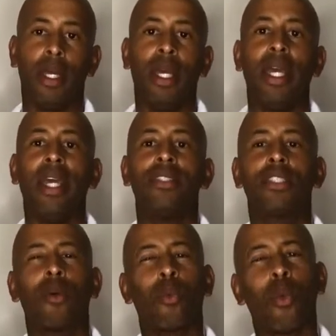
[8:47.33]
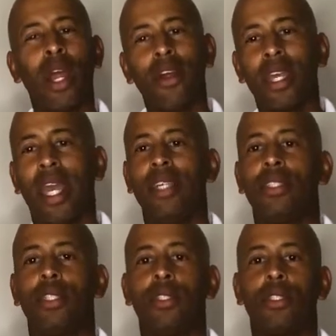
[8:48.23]
In some rare
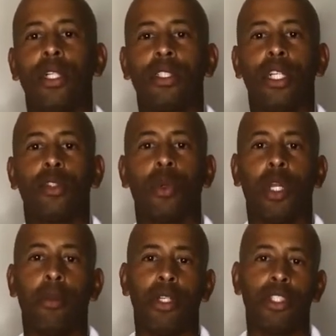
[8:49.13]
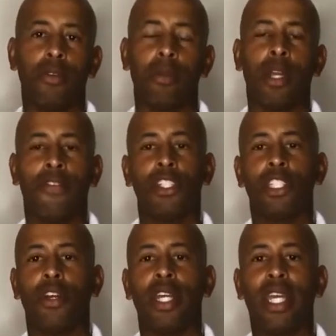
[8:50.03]
cases, such as when a
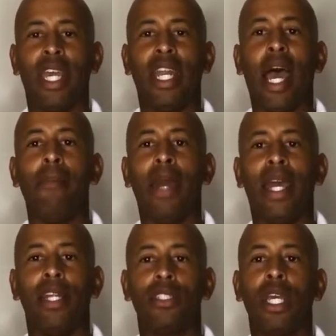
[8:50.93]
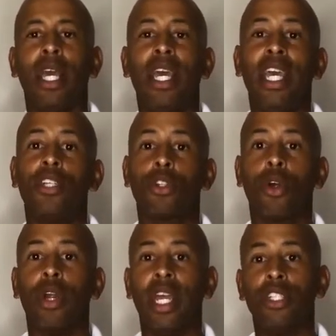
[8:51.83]
beneficiary cannot manage his or
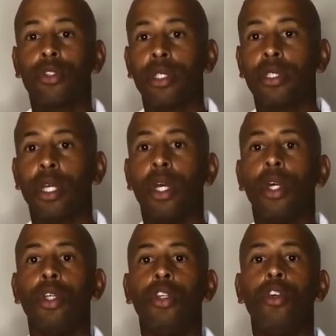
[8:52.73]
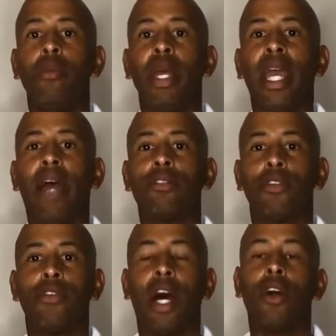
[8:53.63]
her interest, you may have to
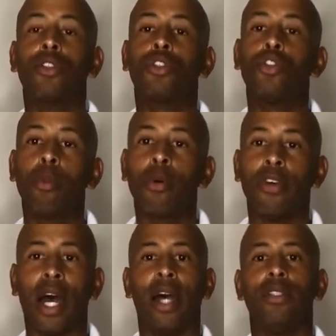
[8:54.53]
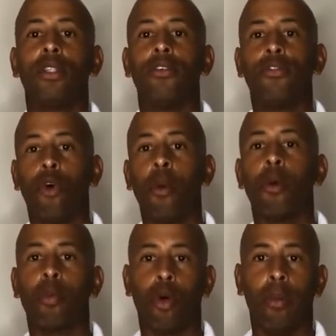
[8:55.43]
file supervised formal
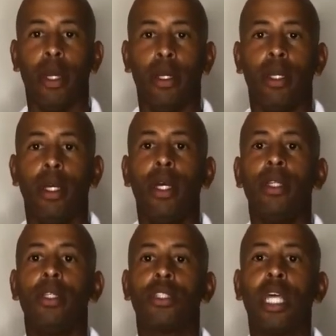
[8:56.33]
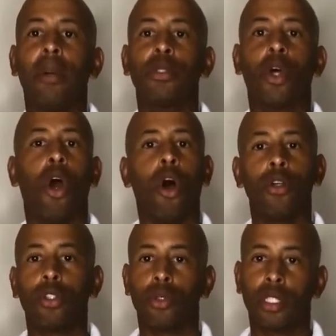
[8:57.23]
probate. The steps are
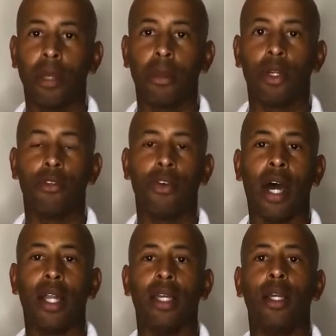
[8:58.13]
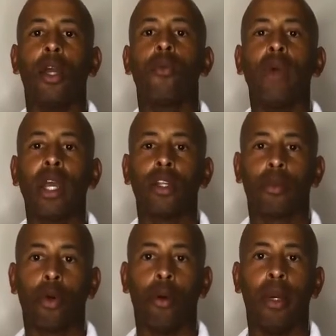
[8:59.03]
also similar to filing regular
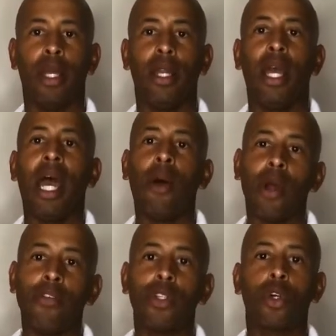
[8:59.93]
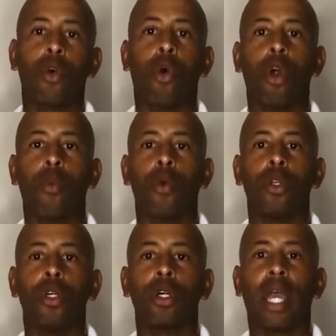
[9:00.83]
probate. However, the court will
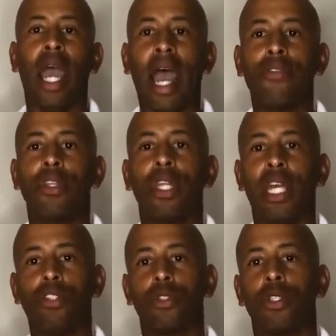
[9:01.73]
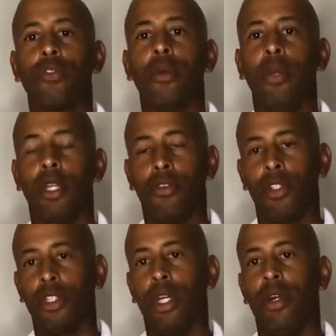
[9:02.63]
look after the interests of the
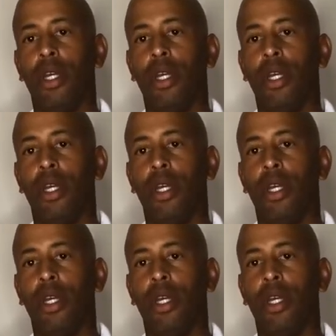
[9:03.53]
beneficiary.